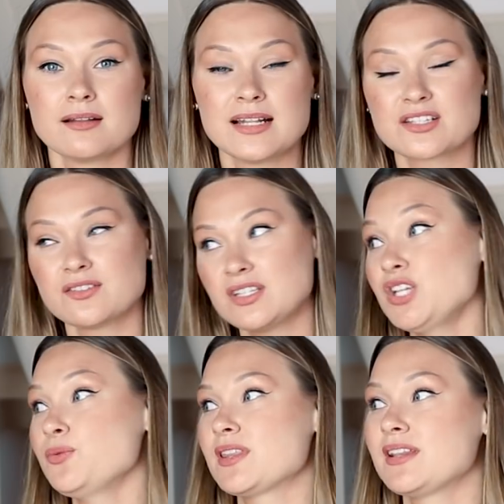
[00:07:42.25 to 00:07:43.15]
Let's
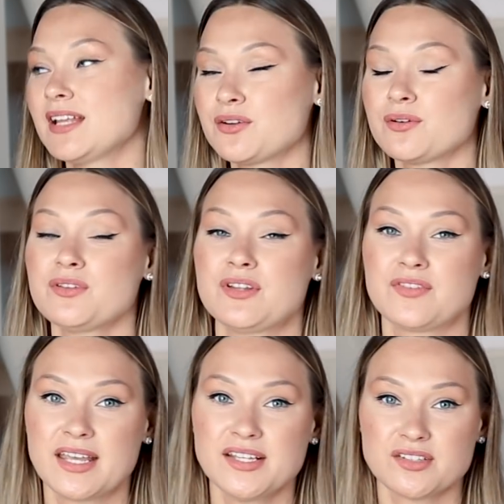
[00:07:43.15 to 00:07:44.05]
continue with lateral
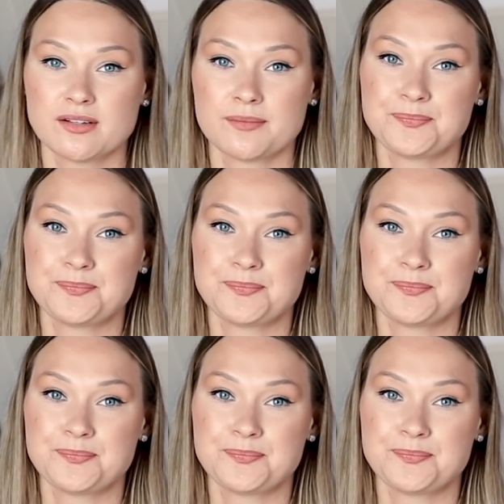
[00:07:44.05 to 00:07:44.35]
navigation.